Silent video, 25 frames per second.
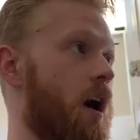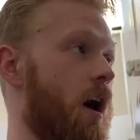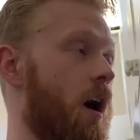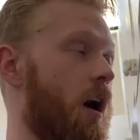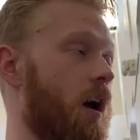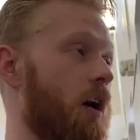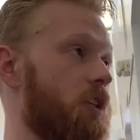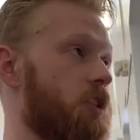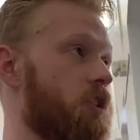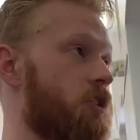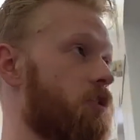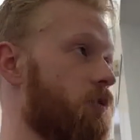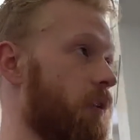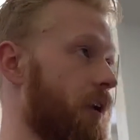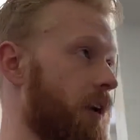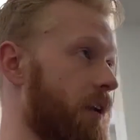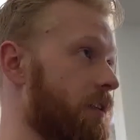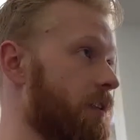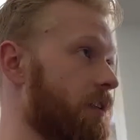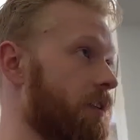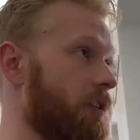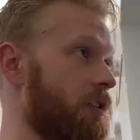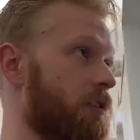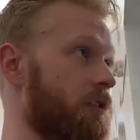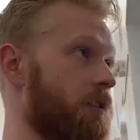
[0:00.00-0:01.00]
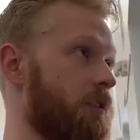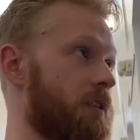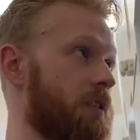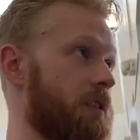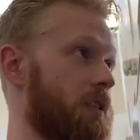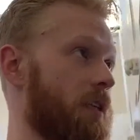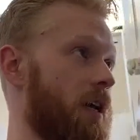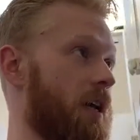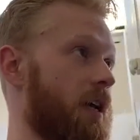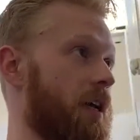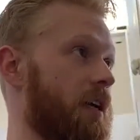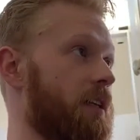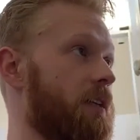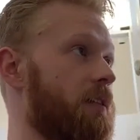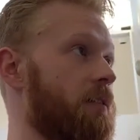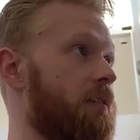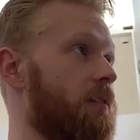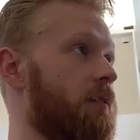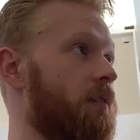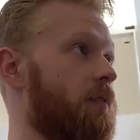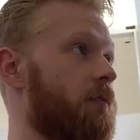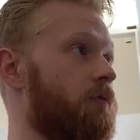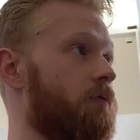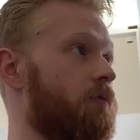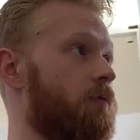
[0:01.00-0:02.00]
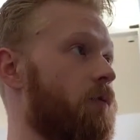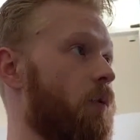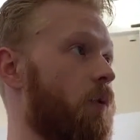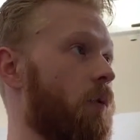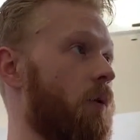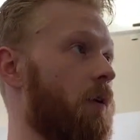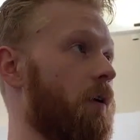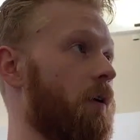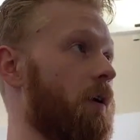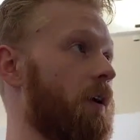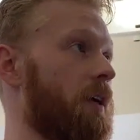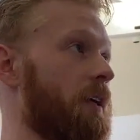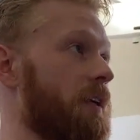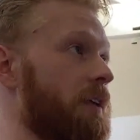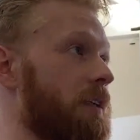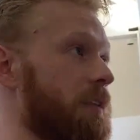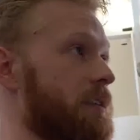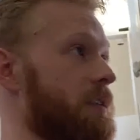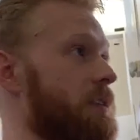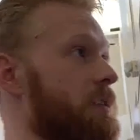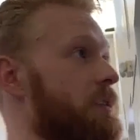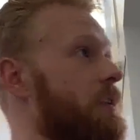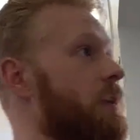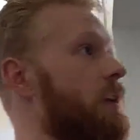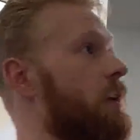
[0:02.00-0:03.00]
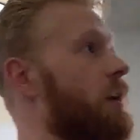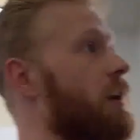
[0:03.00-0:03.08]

strengthen your design for its